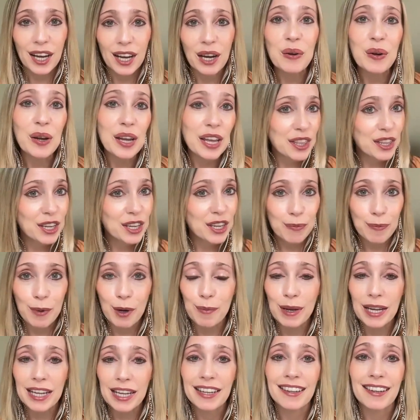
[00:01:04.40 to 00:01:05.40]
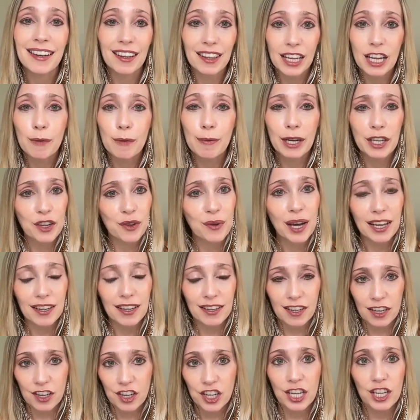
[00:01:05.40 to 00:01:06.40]
now in this moment. Nothing about you
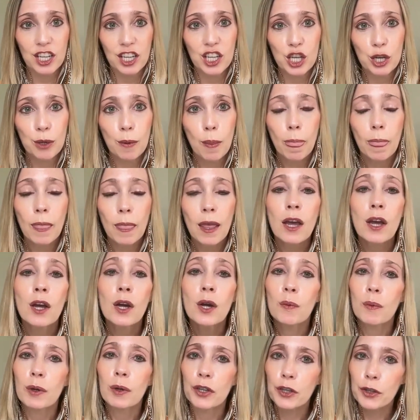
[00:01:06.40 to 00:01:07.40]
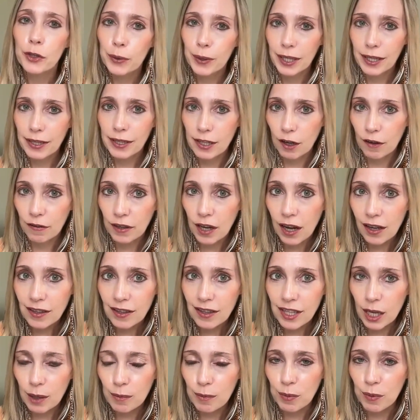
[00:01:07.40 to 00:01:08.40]
has to change. When you're doing
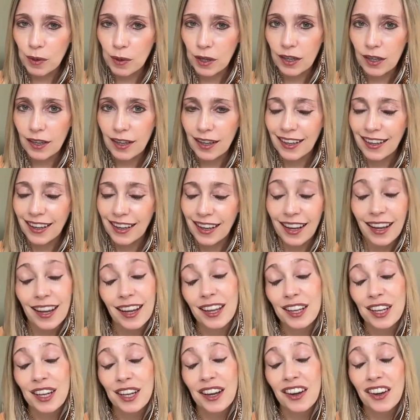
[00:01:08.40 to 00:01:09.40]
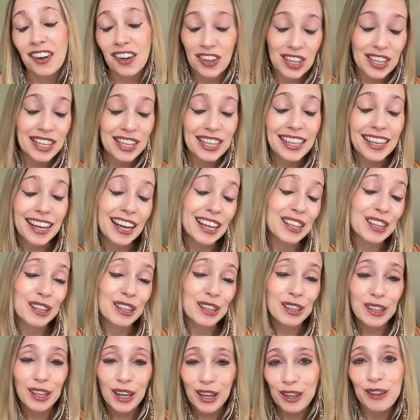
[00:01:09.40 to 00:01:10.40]
self-concept work, and honestly, I
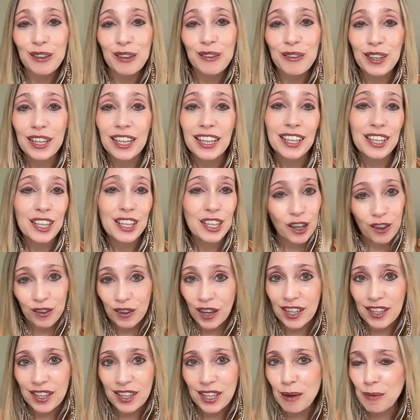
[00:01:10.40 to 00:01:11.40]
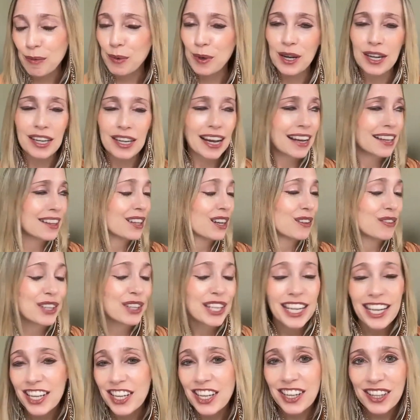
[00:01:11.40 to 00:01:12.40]
love self-concept work. I love
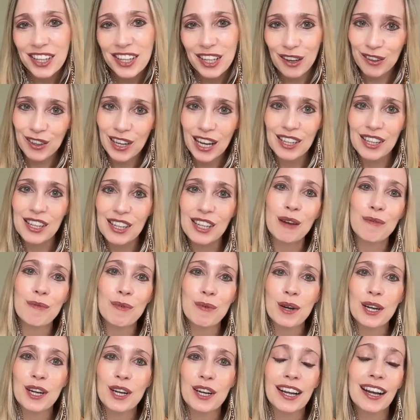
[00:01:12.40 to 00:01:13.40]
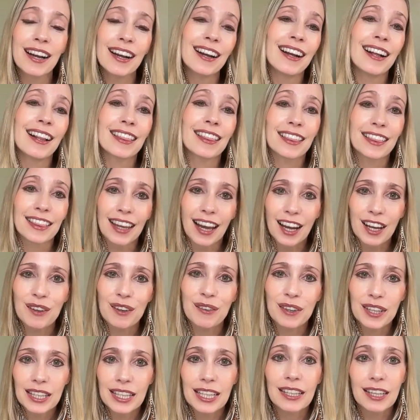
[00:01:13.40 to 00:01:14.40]
teaching self-concept work.
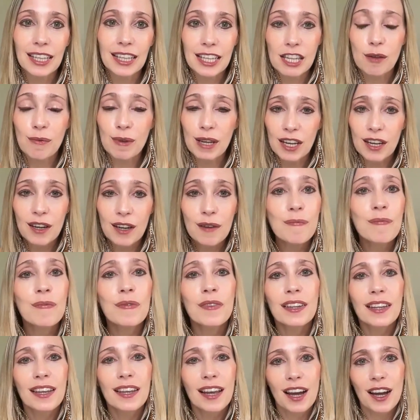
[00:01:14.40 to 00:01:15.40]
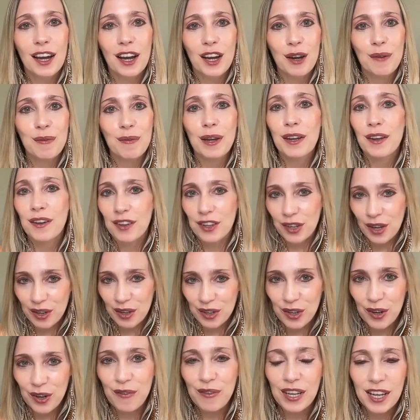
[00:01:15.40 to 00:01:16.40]
That really lights me up. And so I'll
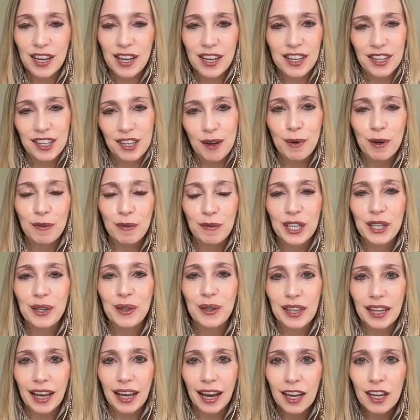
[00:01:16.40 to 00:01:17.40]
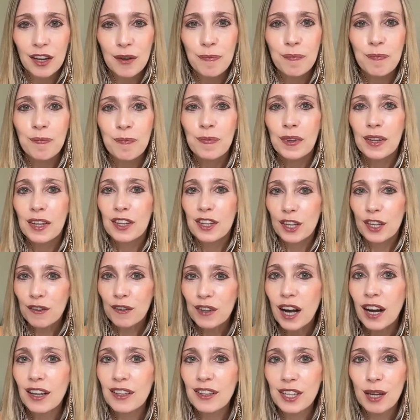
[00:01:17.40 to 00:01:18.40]
do a separate video on that.
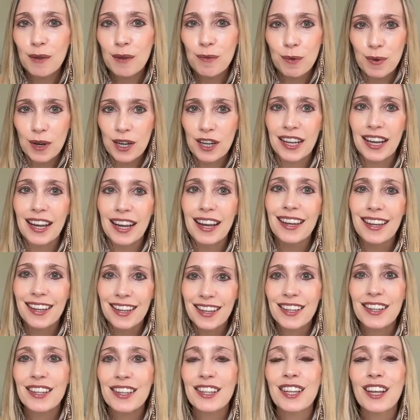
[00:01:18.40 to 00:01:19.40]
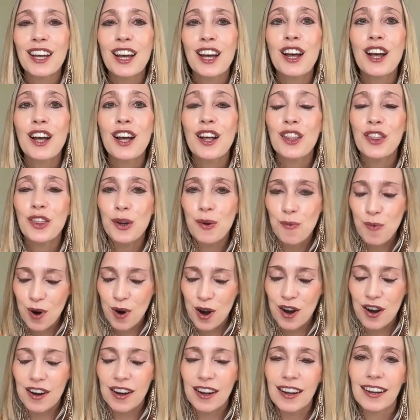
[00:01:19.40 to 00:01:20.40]
Self-concept work is the
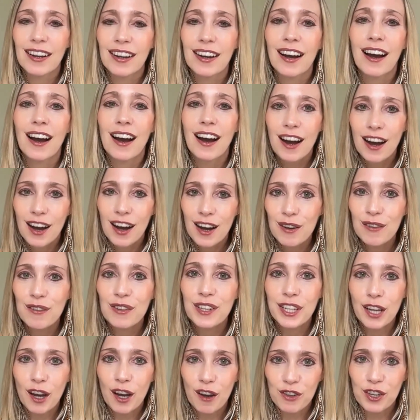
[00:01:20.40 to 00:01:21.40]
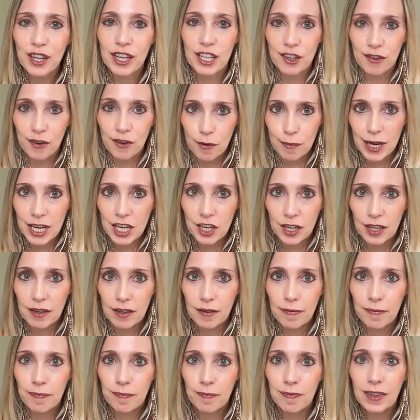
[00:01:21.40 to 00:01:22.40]
work of
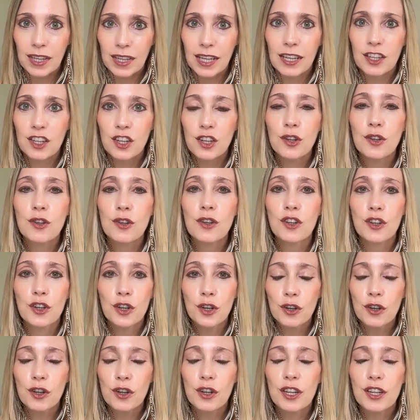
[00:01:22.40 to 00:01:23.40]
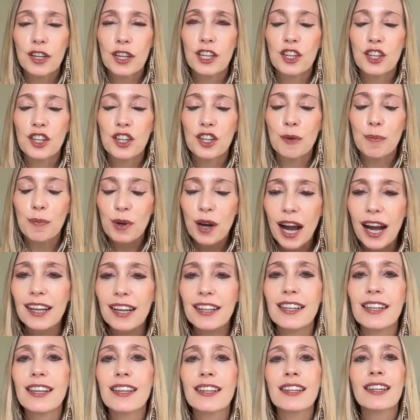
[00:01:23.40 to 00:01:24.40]
self-transformation. It's the
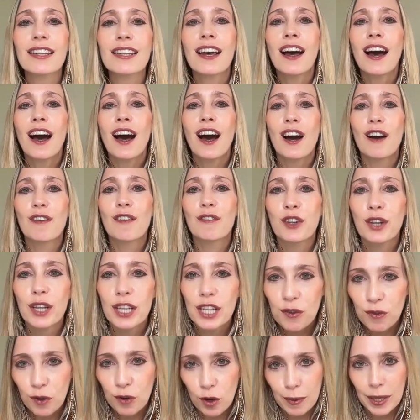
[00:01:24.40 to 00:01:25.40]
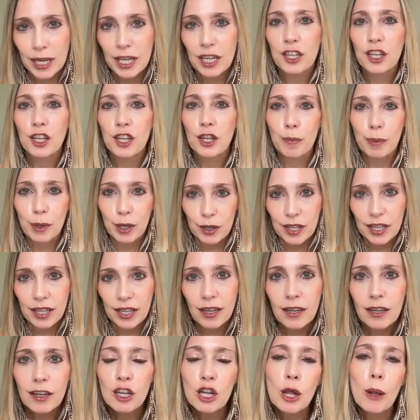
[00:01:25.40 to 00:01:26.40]
practice of transforming into the
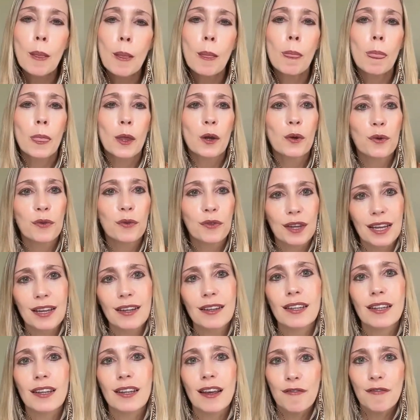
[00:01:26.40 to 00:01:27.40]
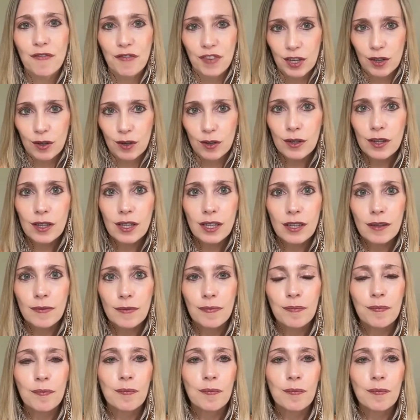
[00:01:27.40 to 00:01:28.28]
person who thinks and feels